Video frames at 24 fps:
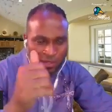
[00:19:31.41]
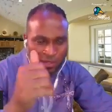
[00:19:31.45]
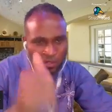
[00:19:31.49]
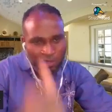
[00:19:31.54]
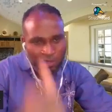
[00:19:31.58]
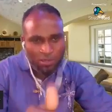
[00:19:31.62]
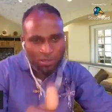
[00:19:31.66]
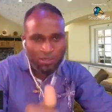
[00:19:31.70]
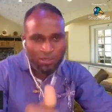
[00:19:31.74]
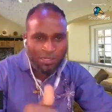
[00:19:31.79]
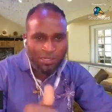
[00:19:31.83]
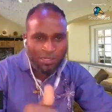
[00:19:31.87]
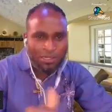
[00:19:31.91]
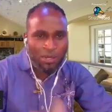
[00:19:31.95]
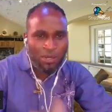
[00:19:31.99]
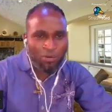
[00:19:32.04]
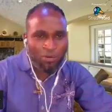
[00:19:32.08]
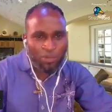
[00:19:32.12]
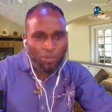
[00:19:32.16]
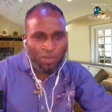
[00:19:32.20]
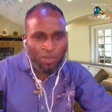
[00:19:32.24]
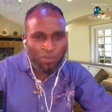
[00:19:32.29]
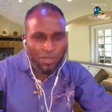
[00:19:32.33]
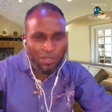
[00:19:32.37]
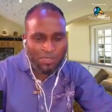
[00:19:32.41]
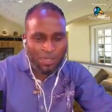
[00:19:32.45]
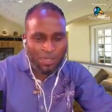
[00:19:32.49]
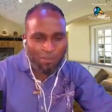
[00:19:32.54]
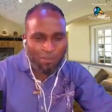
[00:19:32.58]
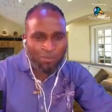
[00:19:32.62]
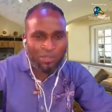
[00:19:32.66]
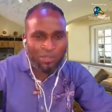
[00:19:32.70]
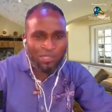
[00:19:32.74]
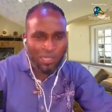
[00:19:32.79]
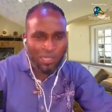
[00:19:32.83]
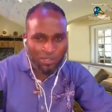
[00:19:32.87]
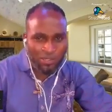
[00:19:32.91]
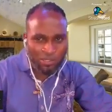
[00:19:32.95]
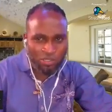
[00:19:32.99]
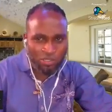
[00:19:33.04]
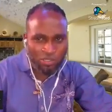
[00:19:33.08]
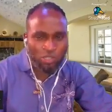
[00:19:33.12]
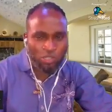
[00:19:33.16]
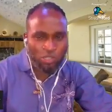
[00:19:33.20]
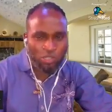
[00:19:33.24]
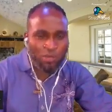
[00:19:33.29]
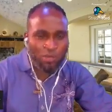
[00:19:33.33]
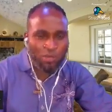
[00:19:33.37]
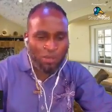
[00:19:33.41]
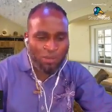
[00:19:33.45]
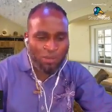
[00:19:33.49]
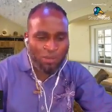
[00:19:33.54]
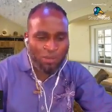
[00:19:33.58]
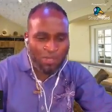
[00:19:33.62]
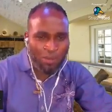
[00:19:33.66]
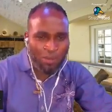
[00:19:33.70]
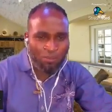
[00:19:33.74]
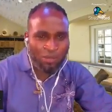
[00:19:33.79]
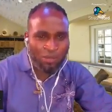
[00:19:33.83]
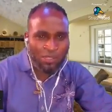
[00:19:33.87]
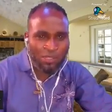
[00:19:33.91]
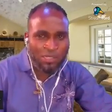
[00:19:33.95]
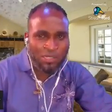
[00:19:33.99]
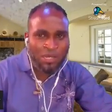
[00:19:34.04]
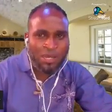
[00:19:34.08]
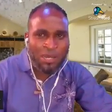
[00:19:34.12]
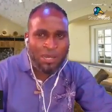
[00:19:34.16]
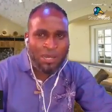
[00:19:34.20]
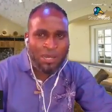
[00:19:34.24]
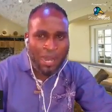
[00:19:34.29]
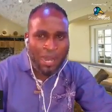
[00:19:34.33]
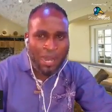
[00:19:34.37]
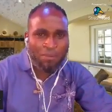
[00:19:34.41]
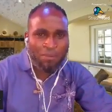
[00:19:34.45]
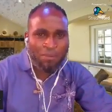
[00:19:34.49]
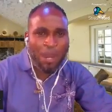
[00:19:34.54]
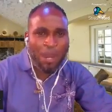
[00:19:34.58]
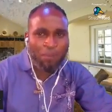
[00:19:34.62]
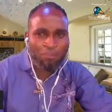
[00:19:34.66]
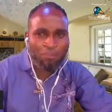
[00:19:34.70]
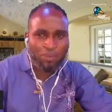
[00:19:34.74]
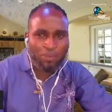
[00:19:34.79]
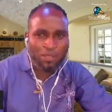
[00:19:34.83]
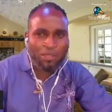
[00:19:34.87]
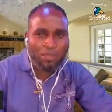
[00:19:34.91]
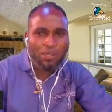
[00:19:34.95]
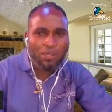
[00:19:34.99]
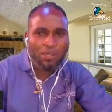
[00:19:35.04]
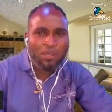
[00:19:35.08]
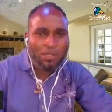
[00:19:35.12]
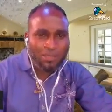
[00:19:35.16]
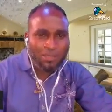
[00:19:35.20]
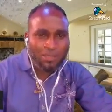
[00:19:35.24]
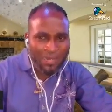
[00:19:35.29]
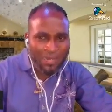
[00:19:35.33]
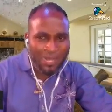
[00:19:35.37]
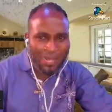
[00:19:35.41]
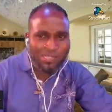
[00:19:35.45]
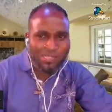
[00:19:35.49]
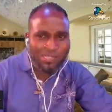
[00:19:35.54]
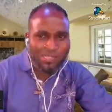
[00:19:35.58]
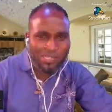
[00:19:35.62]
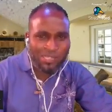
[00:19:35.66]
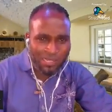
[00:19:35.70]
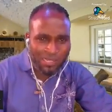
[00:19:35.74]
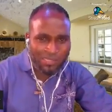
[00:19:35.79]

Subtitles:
Nigeria will be a better place and the church will be a better place. I'm happy that I set